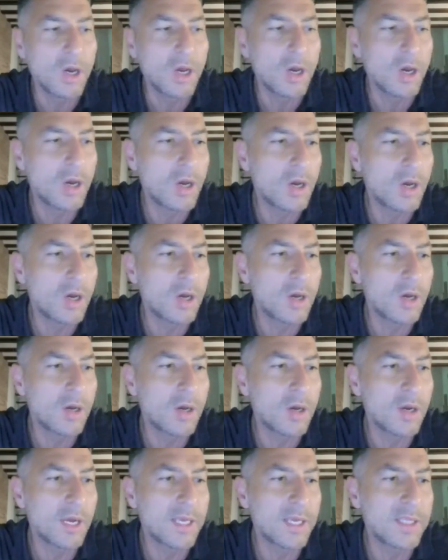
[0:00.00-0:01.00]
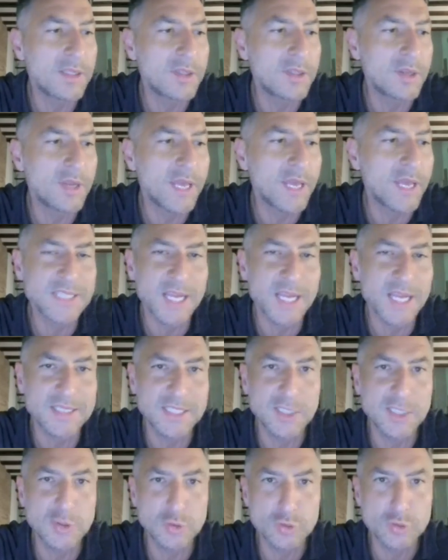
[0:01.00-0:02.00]
like in the next like
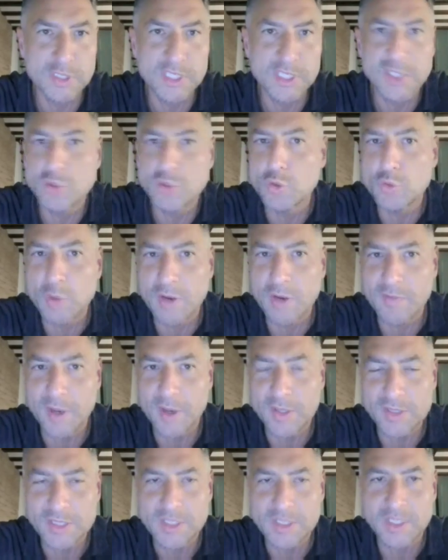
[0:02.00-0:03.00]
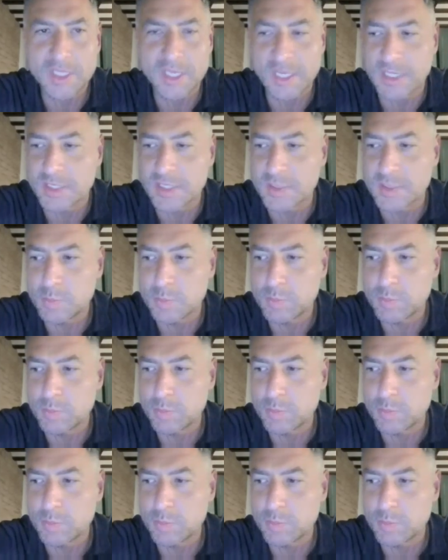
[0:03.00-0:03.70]
6 to 12 months is